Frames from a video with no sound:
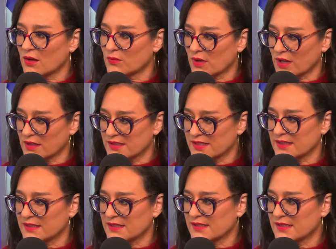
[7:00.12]
Ron
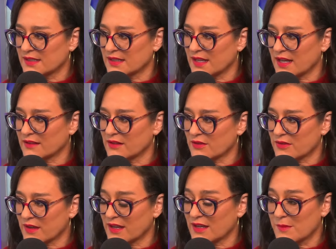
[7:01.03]
DeSantis and Nikki Haley are
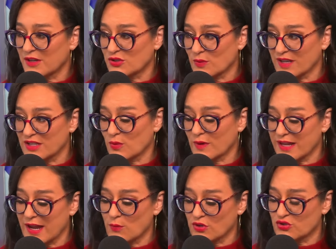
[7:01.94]
thinking about
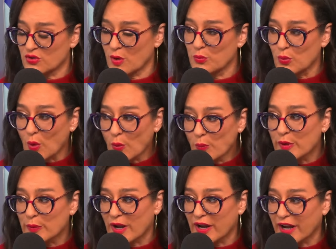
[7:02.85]
2028 when Trump won't be
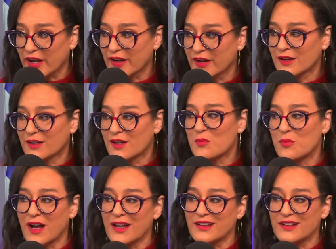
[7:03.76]
running. Right.
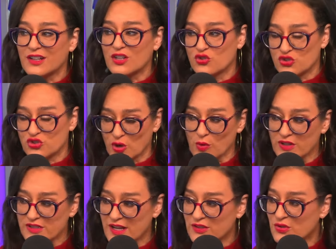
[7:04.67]
But so are
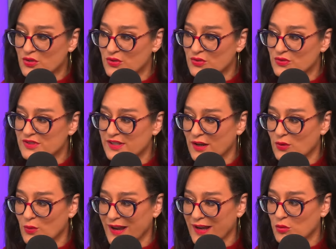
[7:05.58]
Ted Cruz and
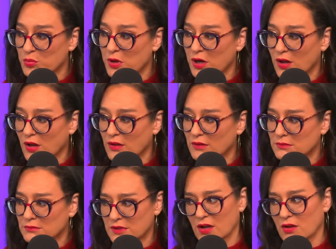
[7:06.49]
Rand Paul,
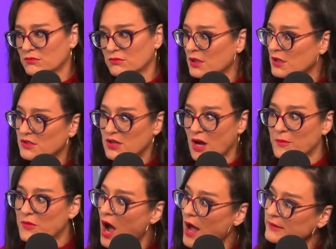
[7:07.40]
you know? Tom yeah.
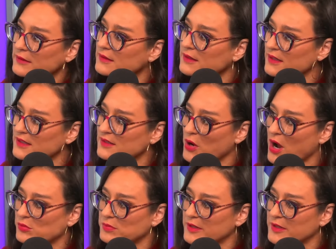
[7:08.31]
Cotton is
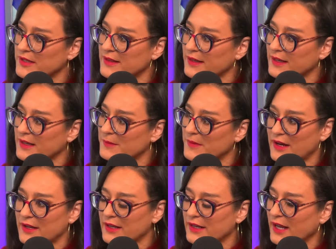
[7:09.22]
probably thinking
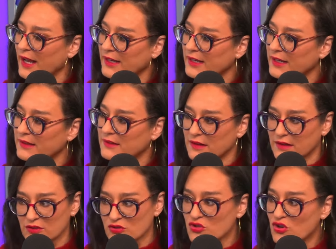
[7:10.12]
about it. Any
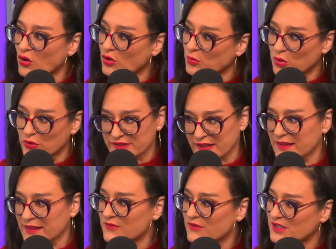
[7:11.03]
notable,
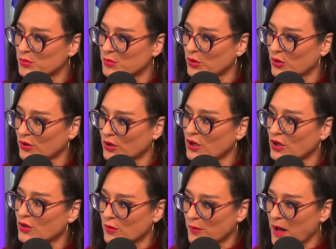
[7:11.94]
slightly visible
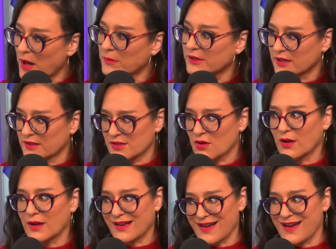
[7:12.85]
yeah. Republican is
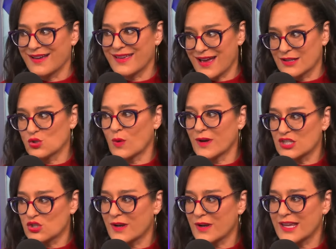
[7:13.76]
going, ah, yeah,
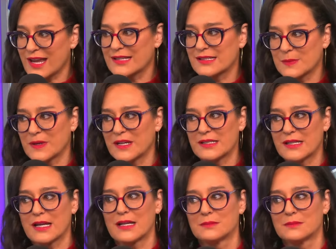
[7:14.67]
2028 right. is my so, time. Uh, uh,